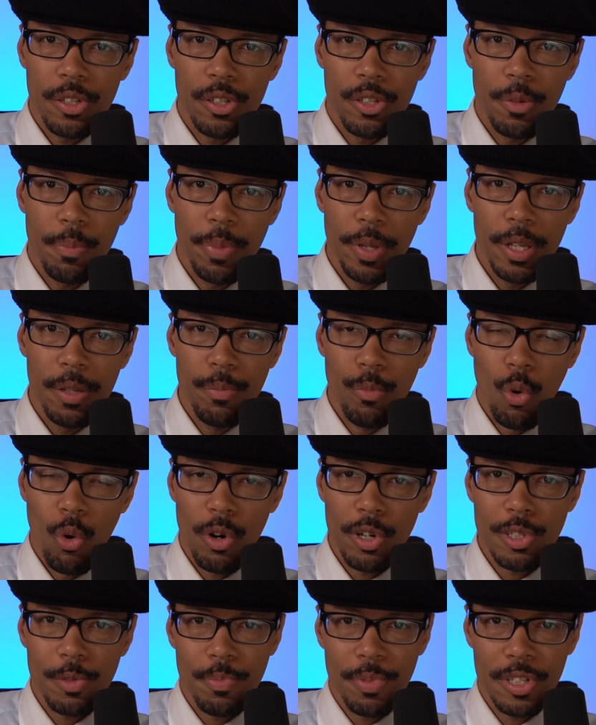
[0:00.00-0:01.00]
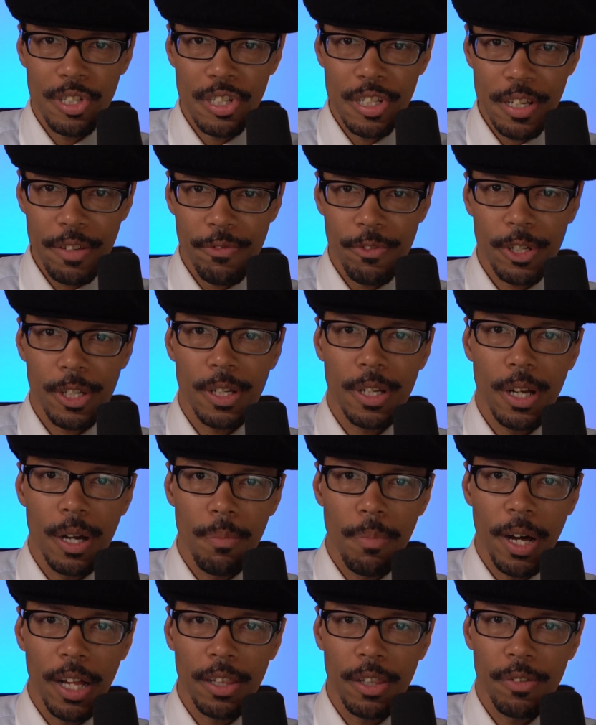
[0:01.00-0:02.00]
To be more specific
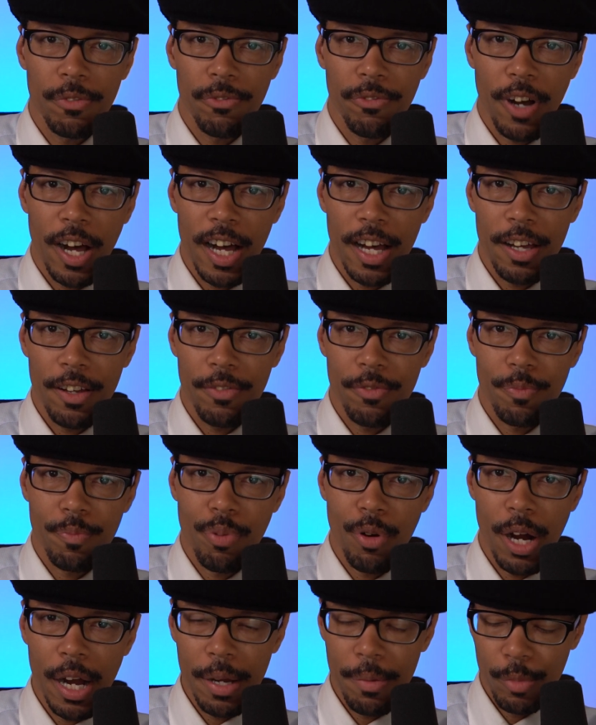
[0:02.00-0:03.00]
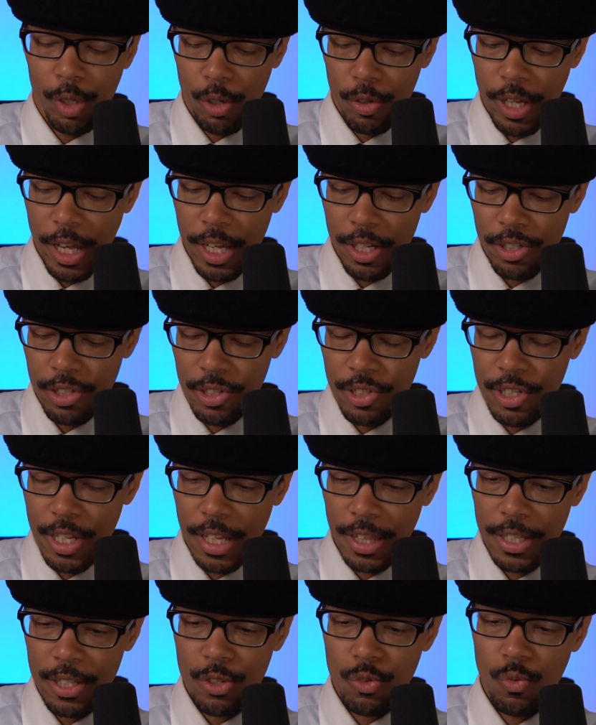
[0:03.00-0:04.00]
about the 5 prime locations
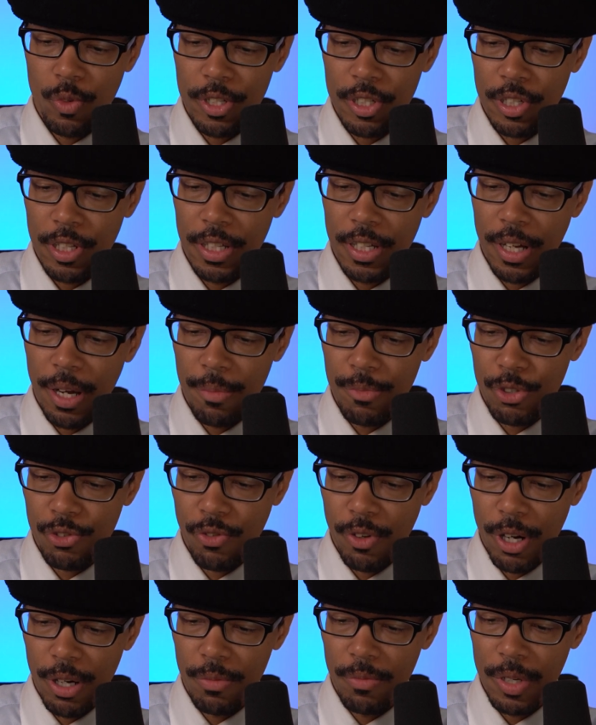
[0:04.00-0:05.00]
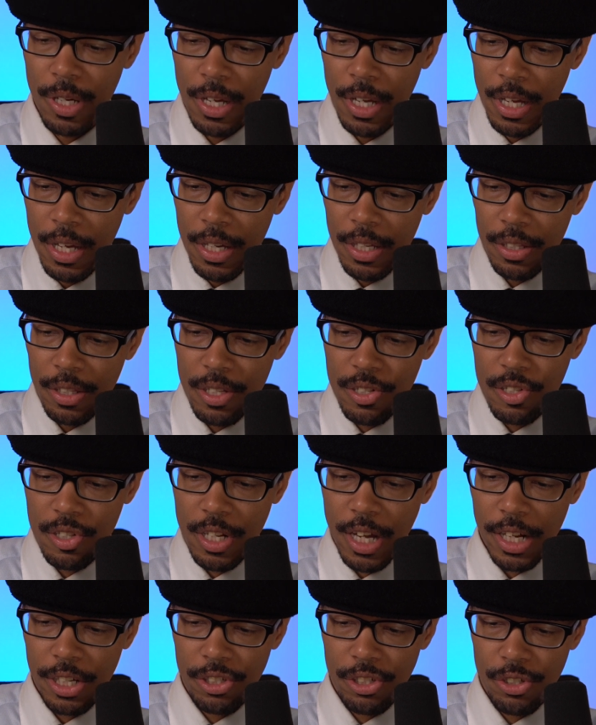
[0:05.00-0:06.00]
that this whiskey comes from, the
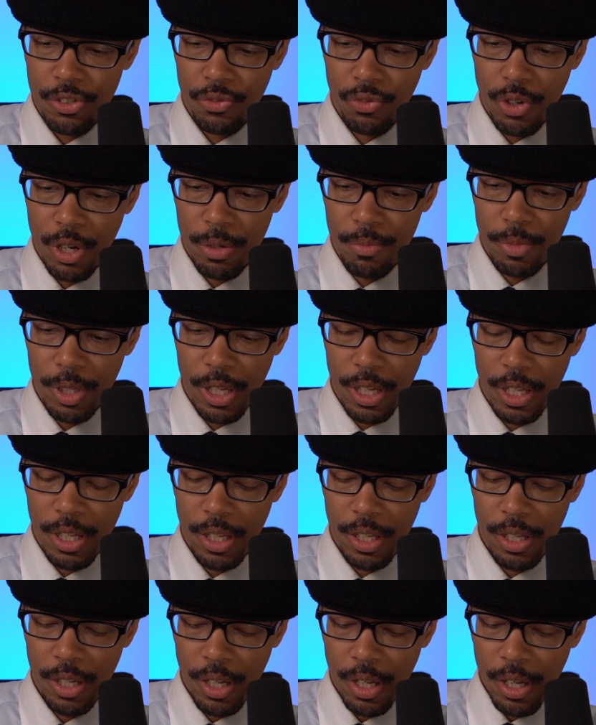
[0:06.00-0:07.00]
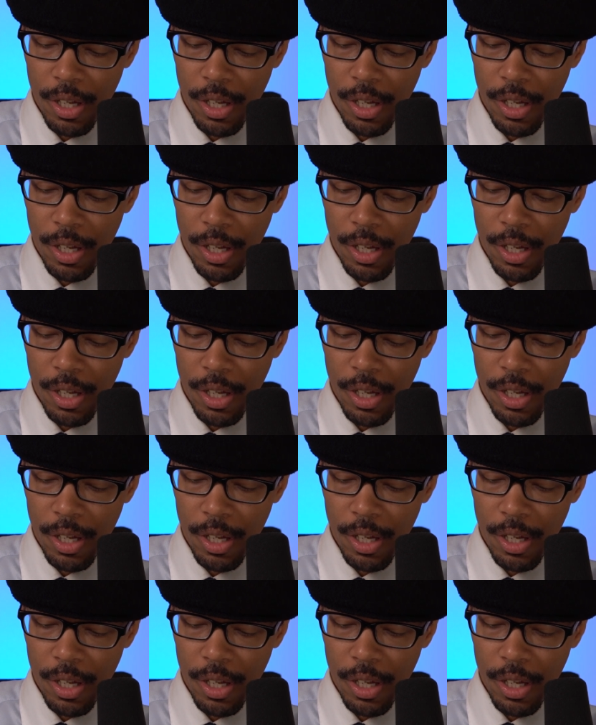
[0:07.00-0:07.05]
Scotch is from the